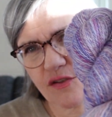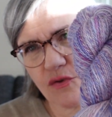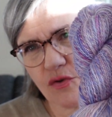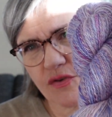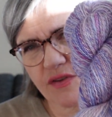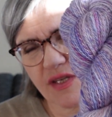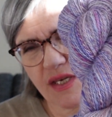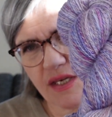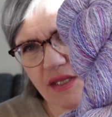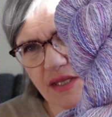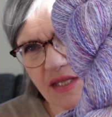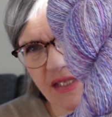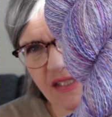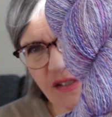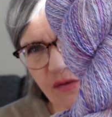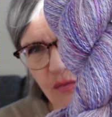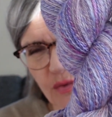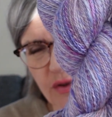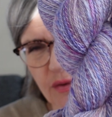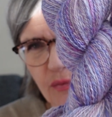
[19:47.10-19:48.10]
do you think
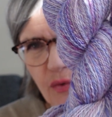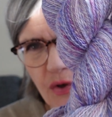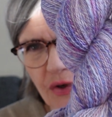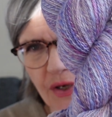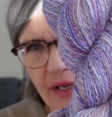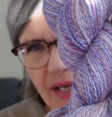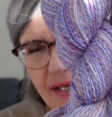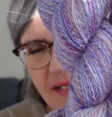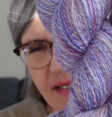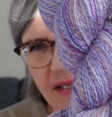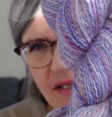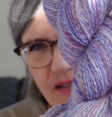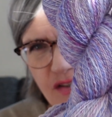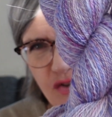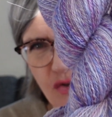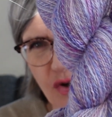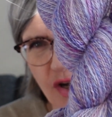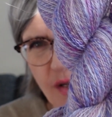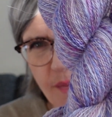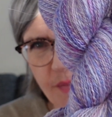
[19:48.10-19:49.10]
this will work as
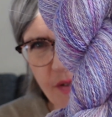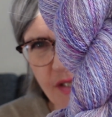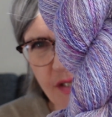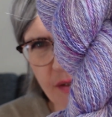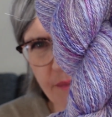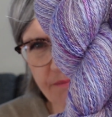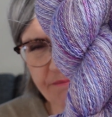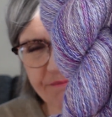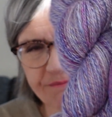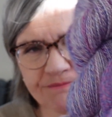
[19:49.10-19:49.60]
stripes?